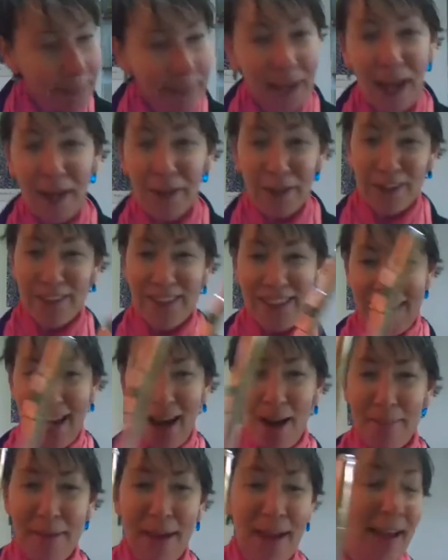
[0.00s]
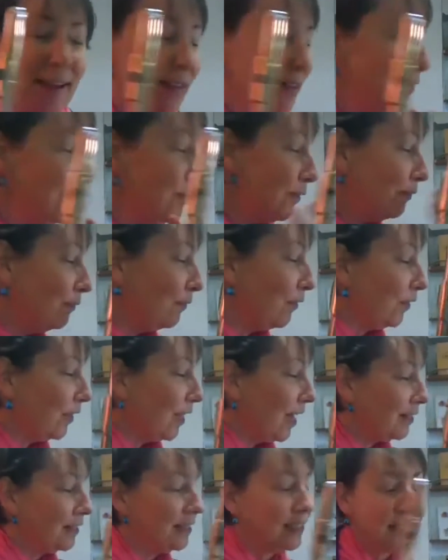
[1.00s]
I couldn't stop. I had to do the full
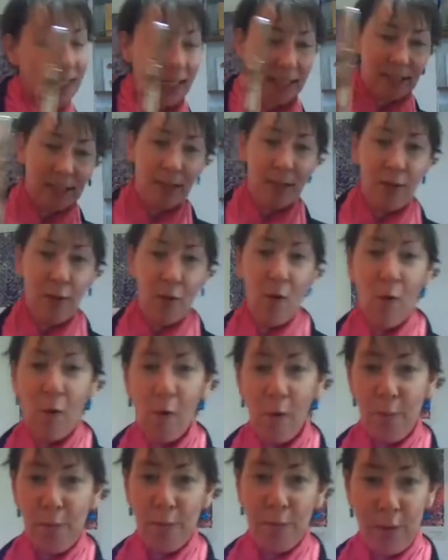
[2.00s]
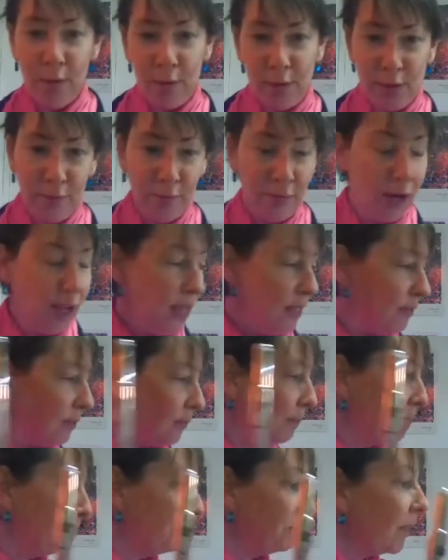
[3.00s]
line because that's the whole first phrase.
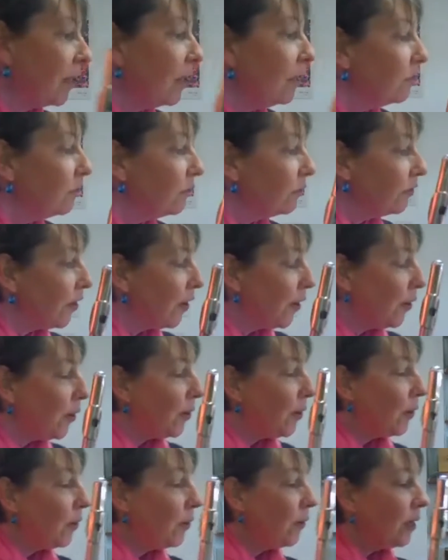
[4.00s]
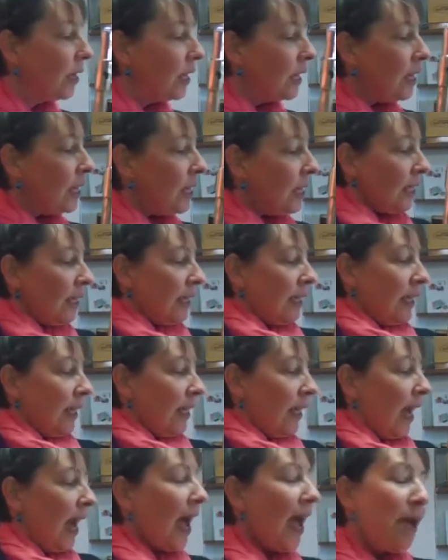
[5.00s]
So
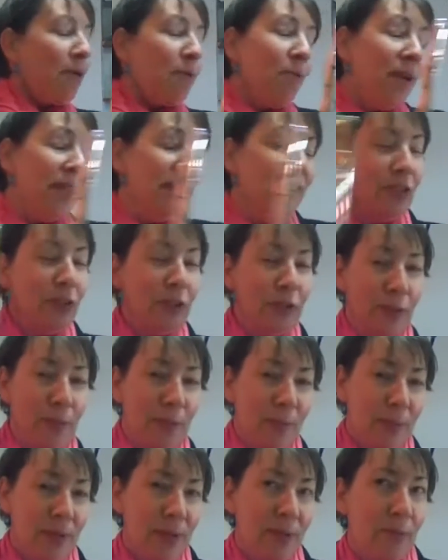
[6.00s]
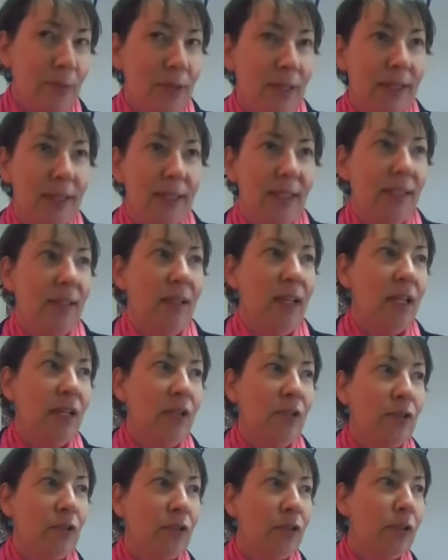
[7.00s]
I want you to be willing
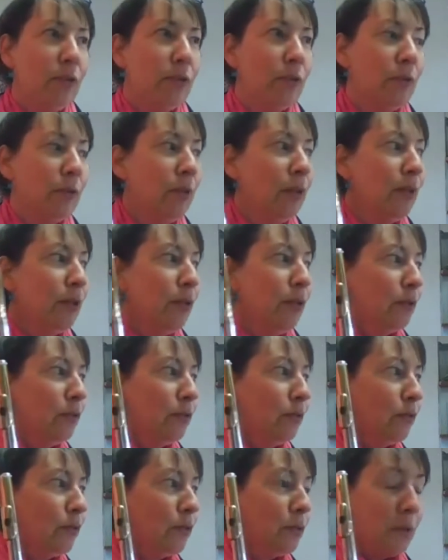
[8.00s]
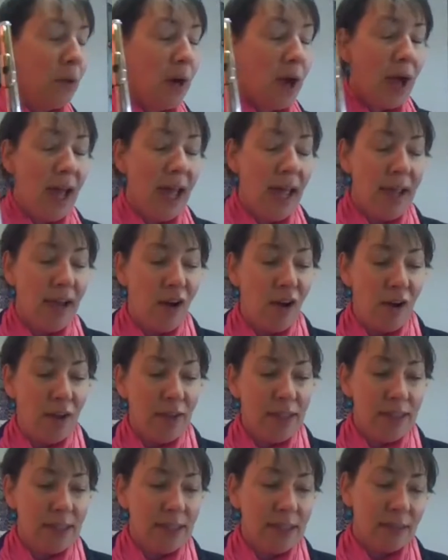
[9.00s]
to try all
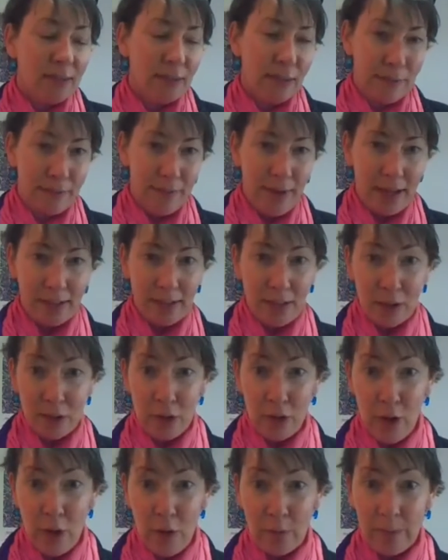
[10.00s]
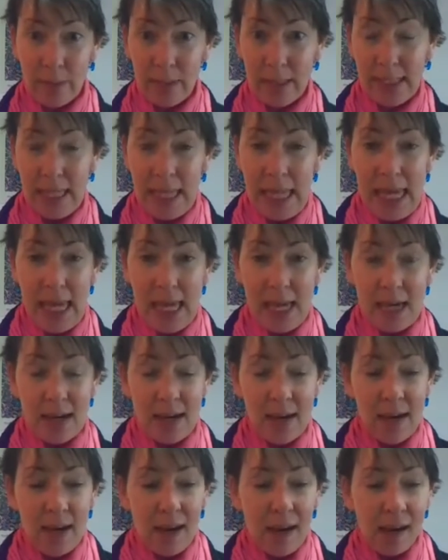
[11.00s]
these little effects on your own because I think
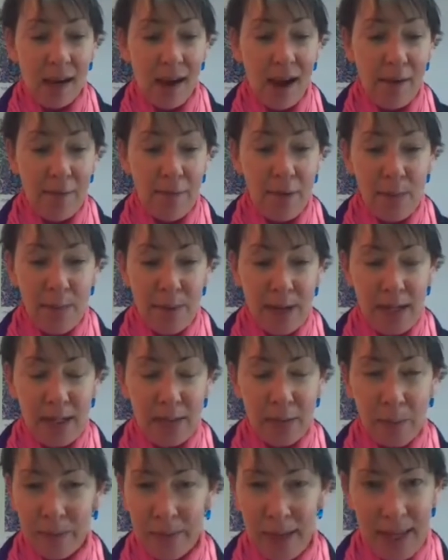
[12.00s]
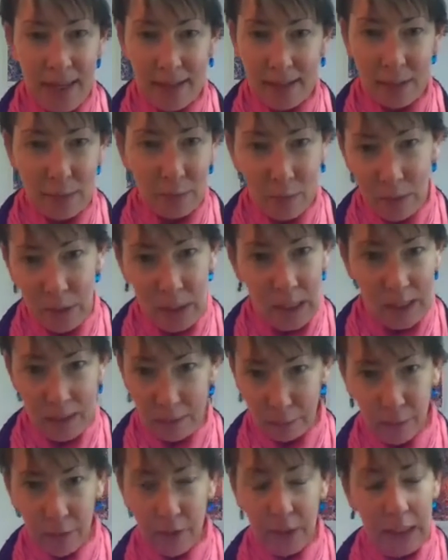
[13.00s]
everybody could play this really
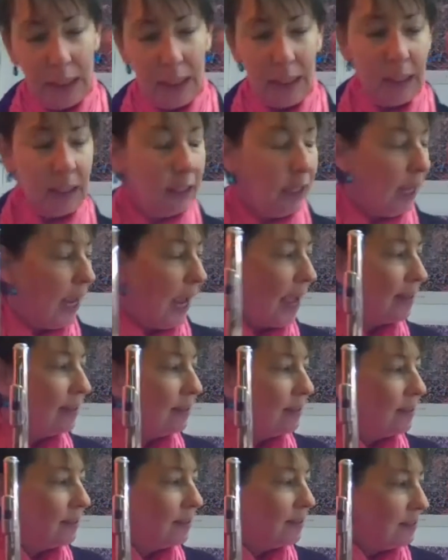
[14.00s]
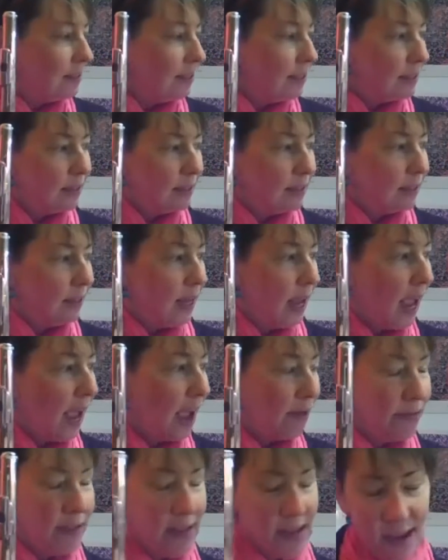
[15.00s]
differently and still
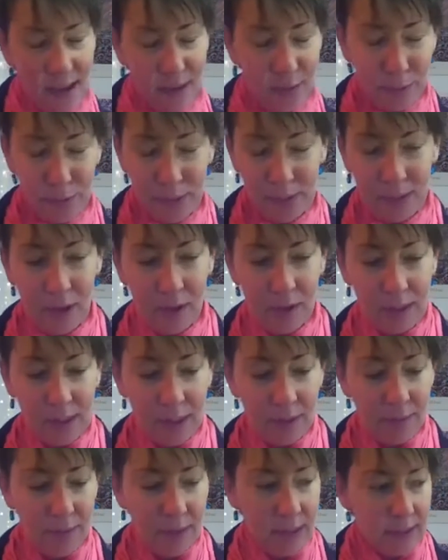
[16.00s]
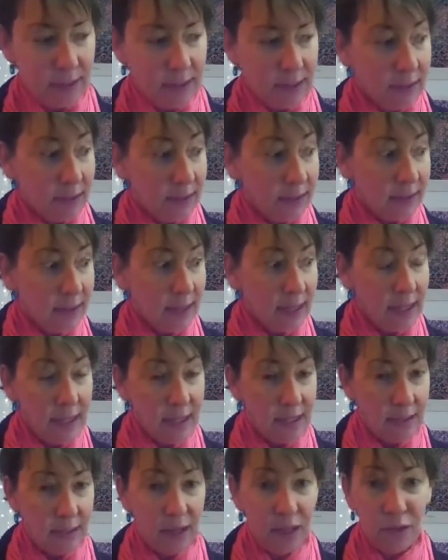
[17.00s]
have the end result of this
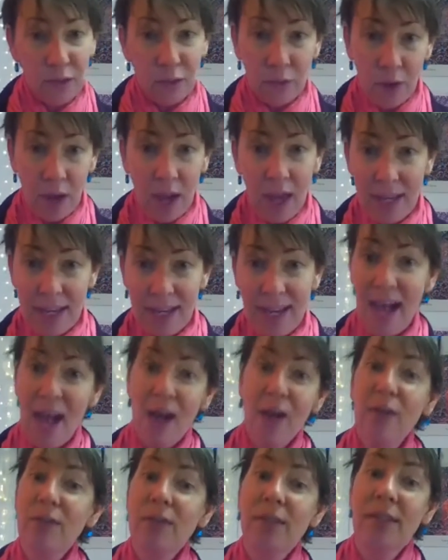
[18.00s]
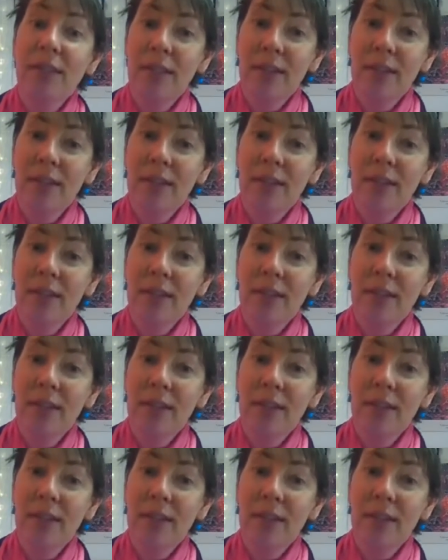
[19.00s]
singing and crying out.